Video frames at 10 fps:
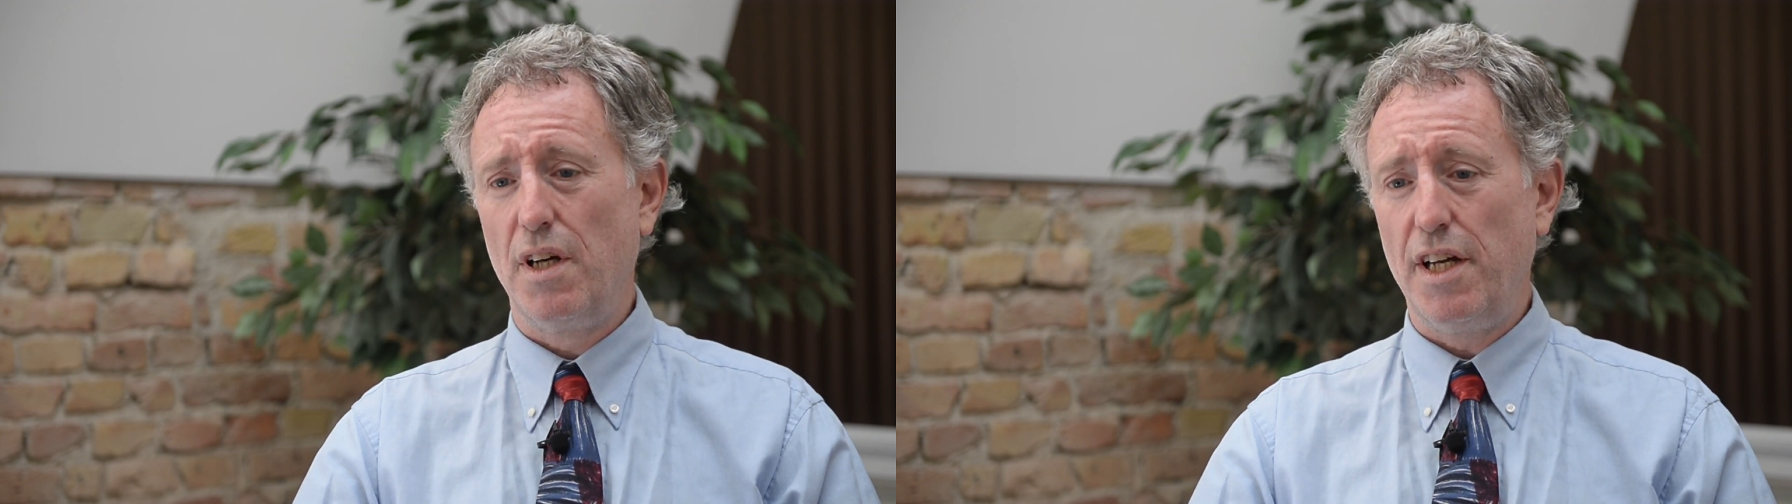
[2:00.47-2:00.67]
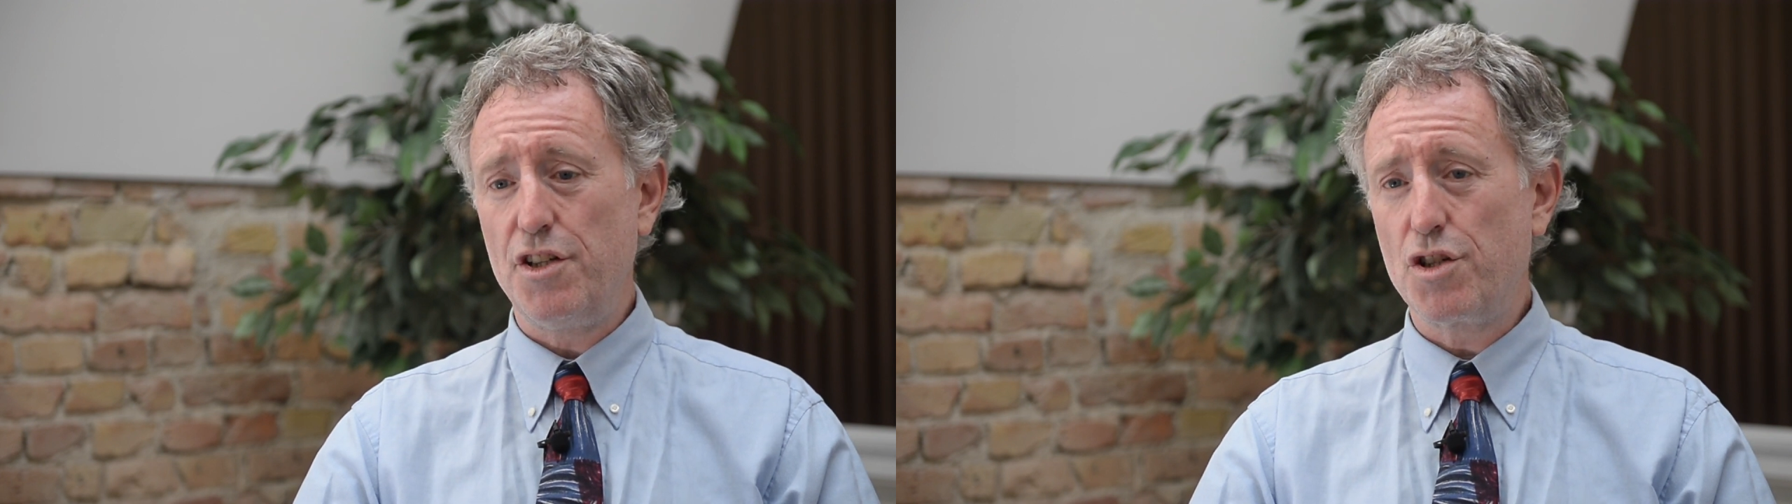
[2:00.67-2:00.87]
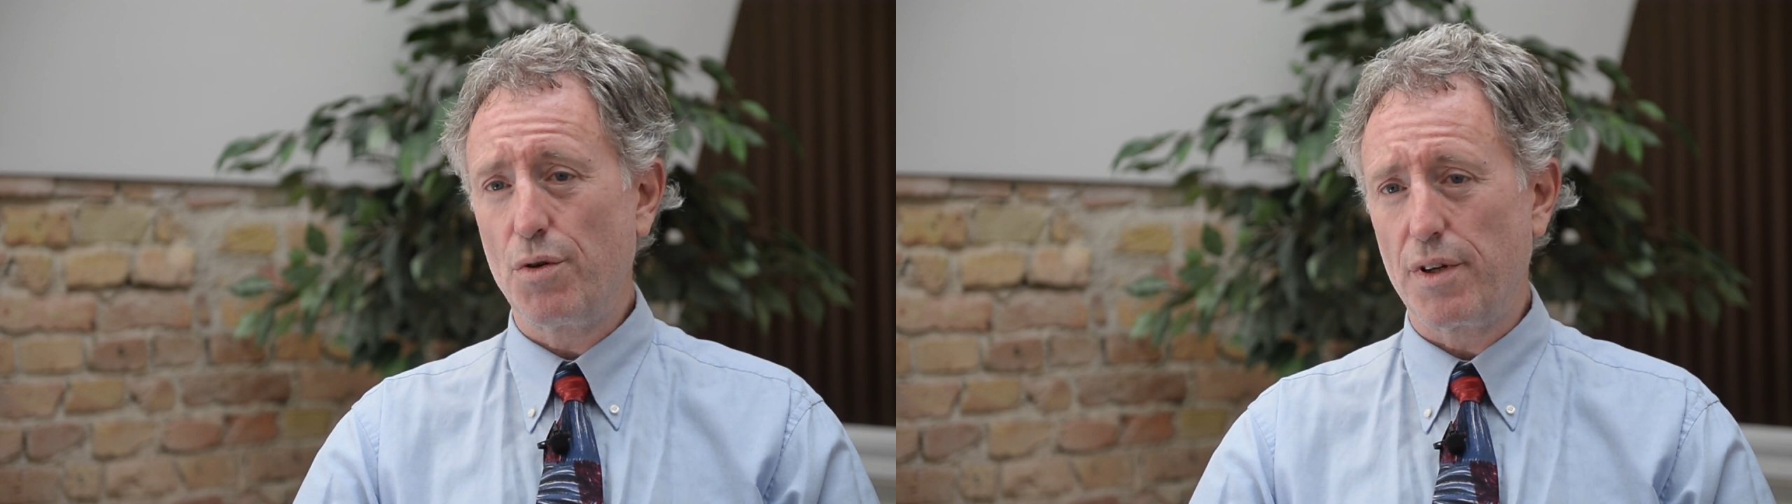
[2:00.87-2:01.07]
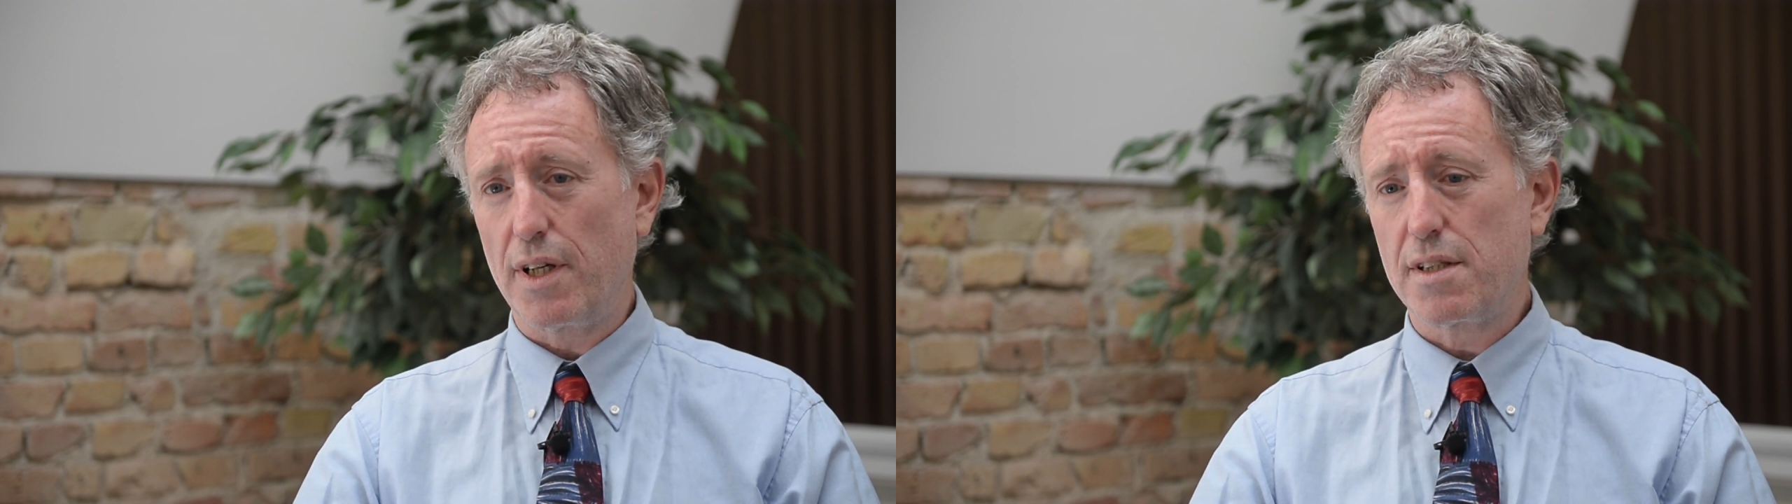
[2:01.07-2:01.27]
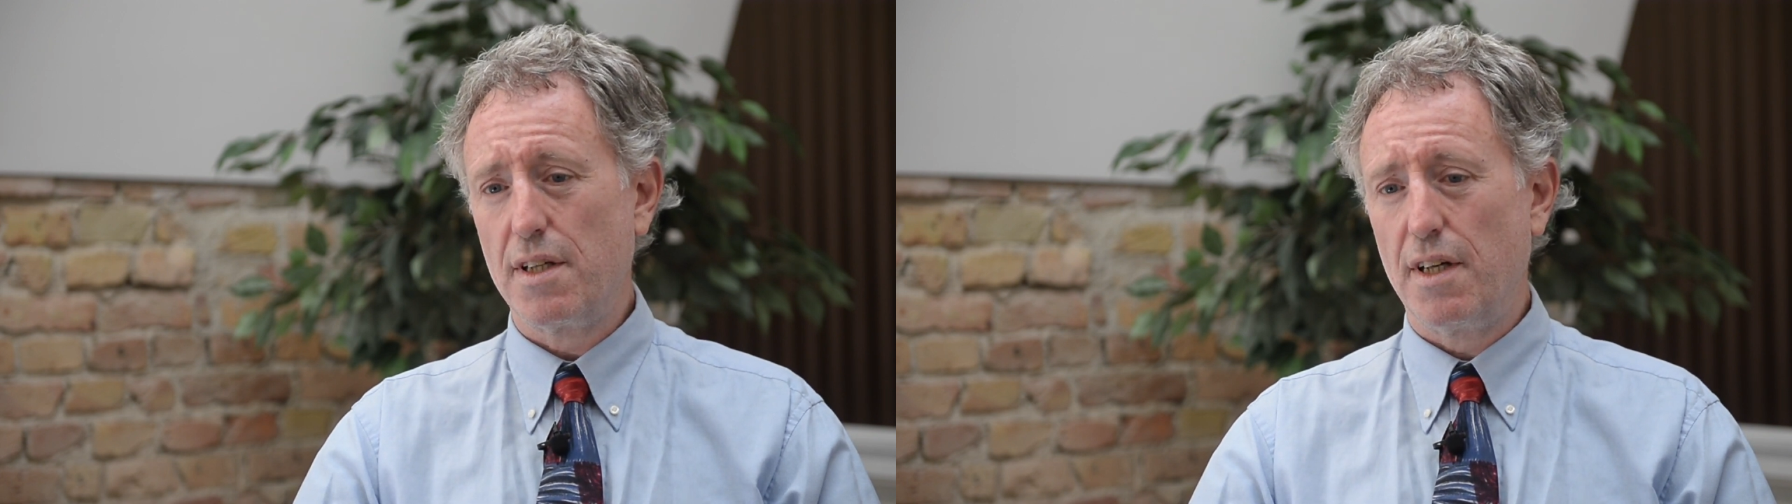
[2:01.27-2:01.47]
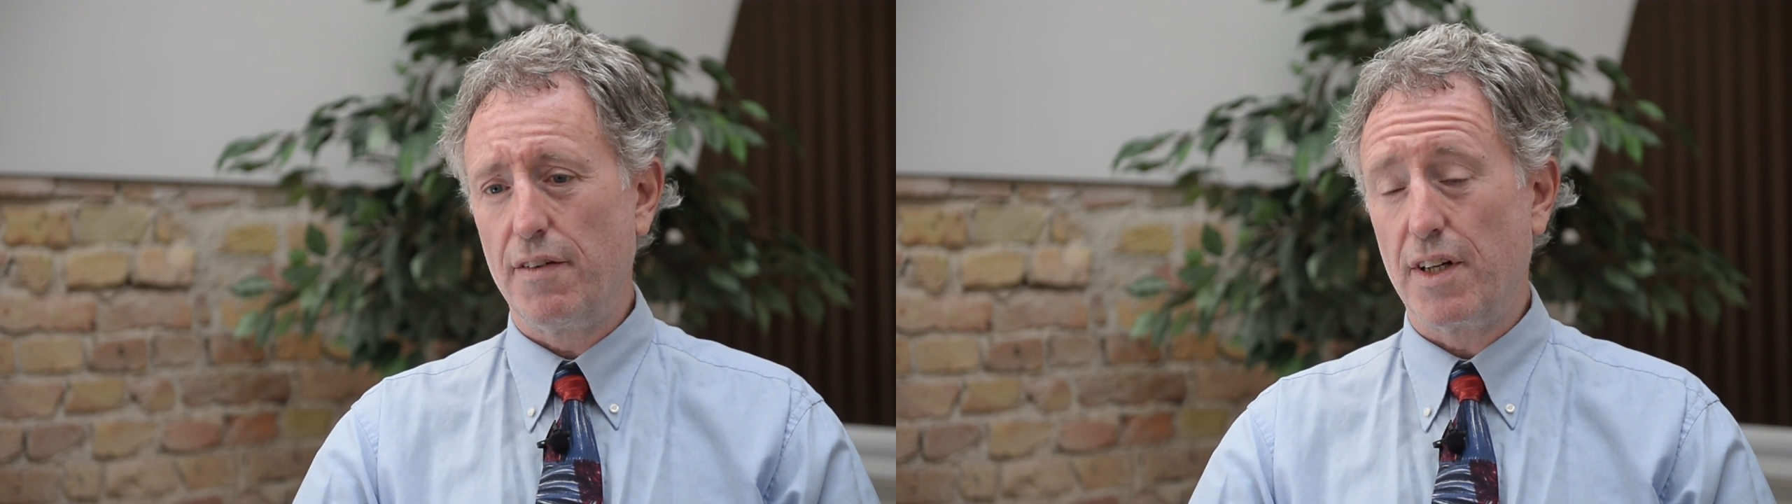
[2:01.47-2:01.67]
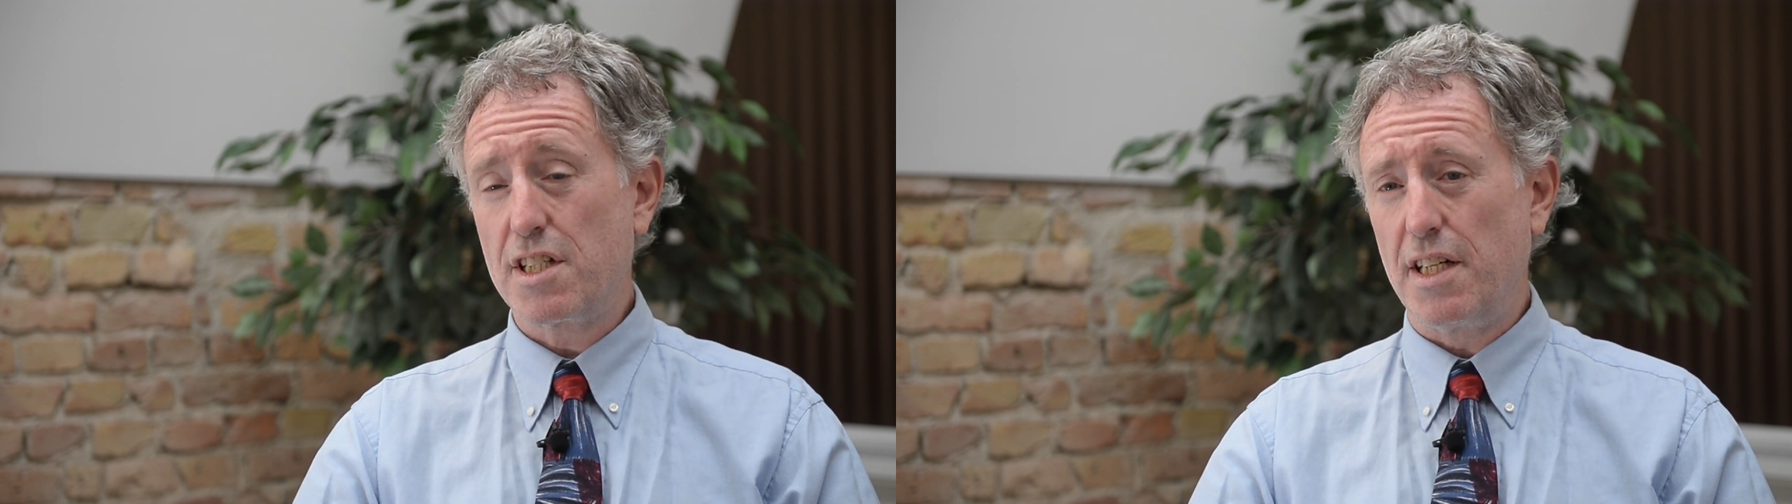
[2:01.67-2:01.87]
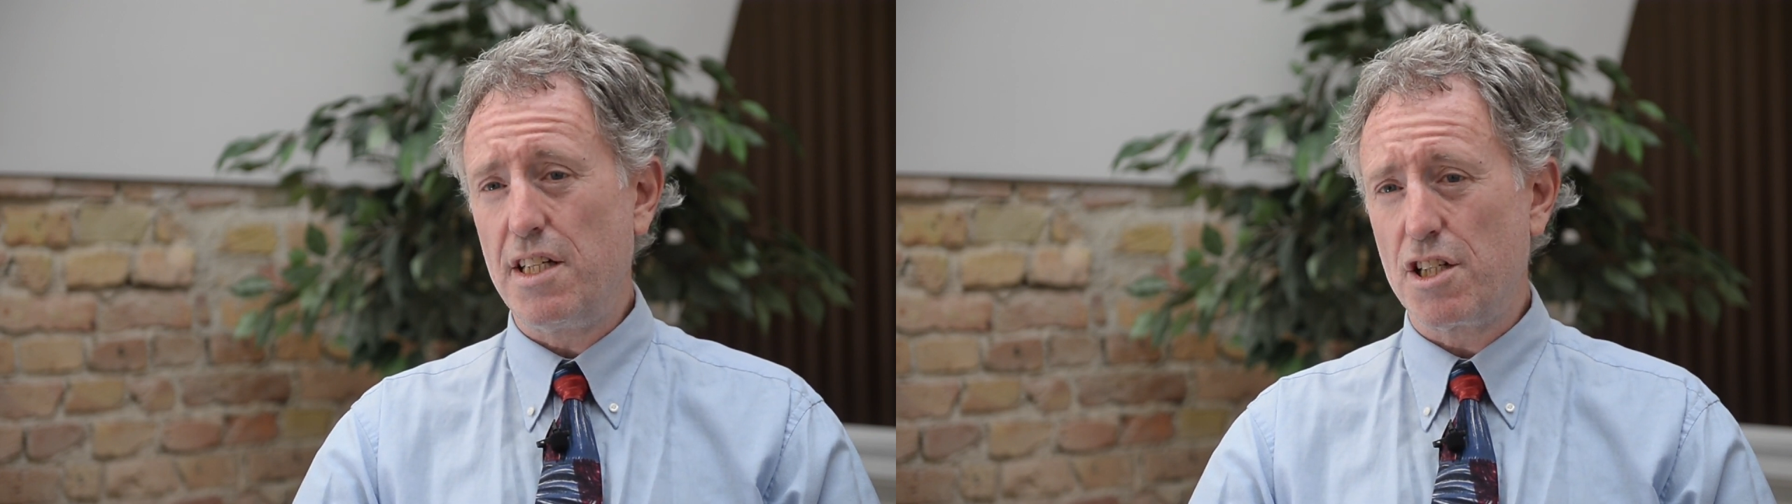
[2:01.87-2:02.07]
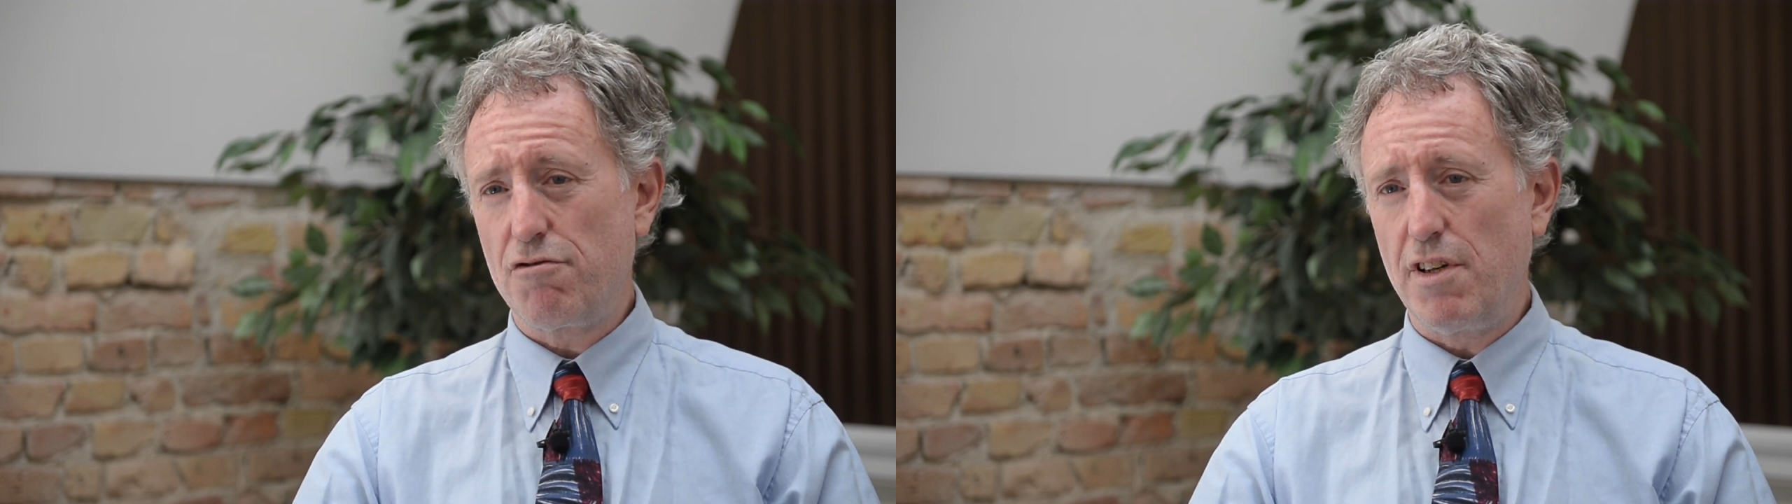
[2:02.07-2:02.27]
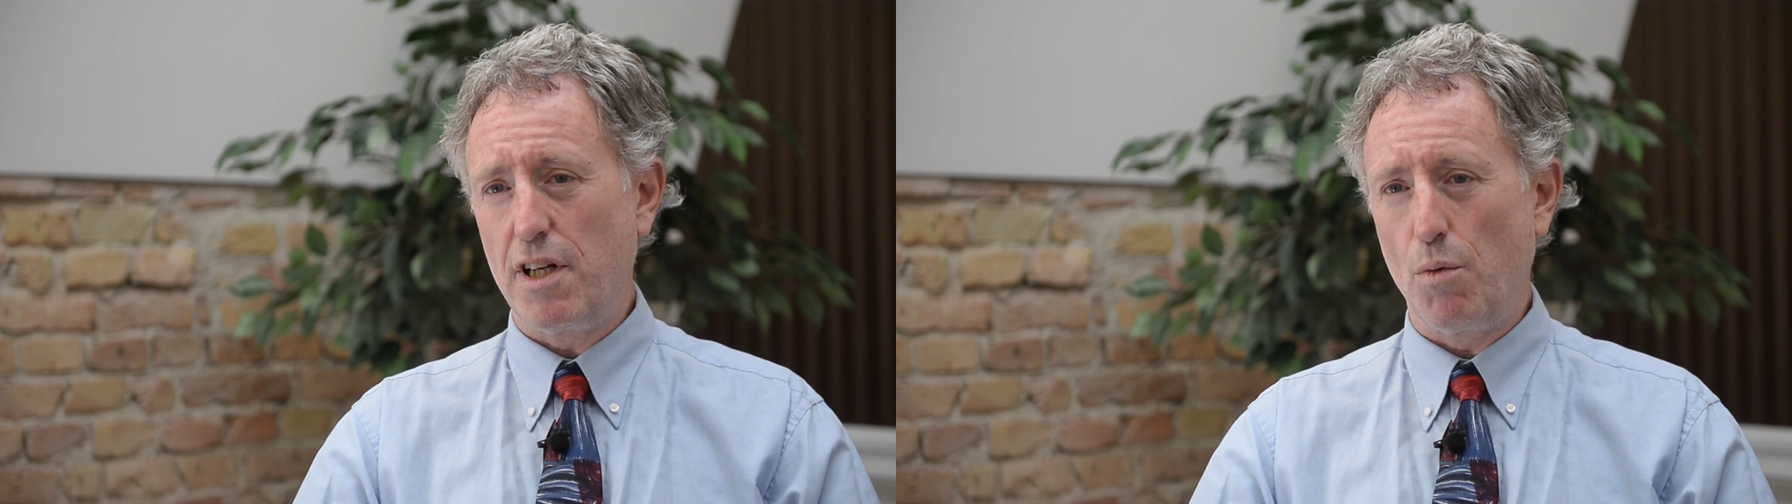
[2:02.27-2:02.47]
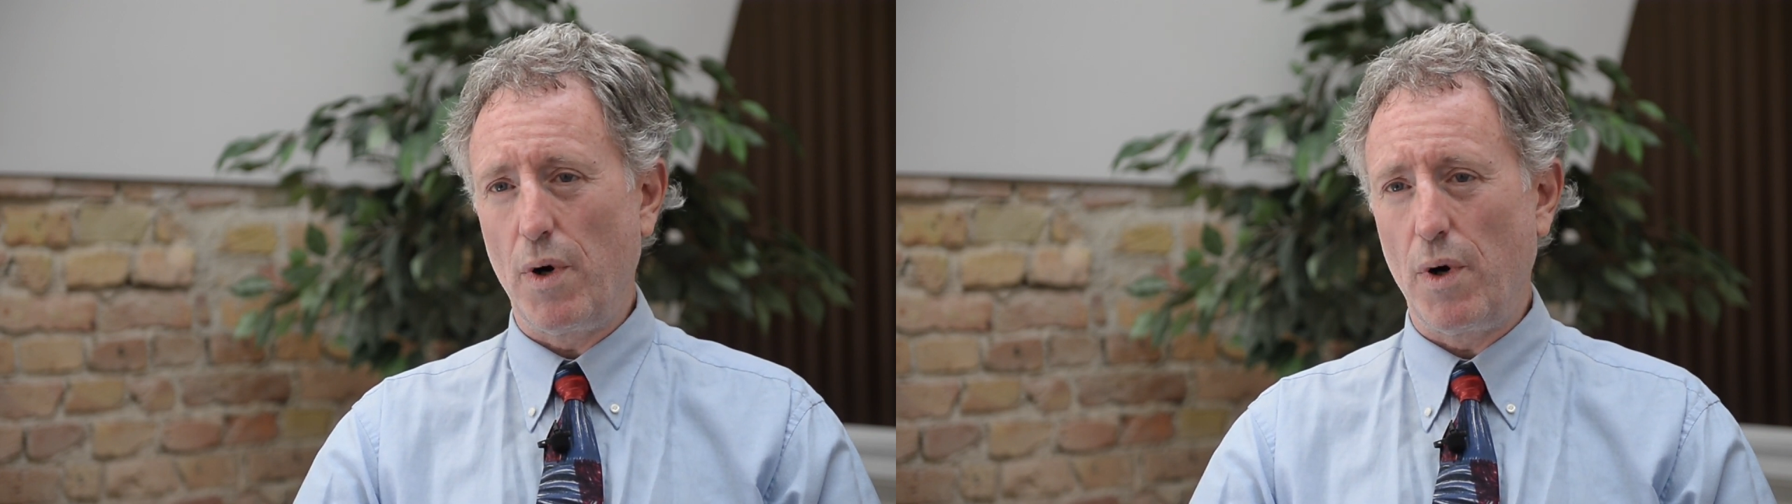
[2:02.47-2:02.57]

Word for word: ensure that. I've actually just written a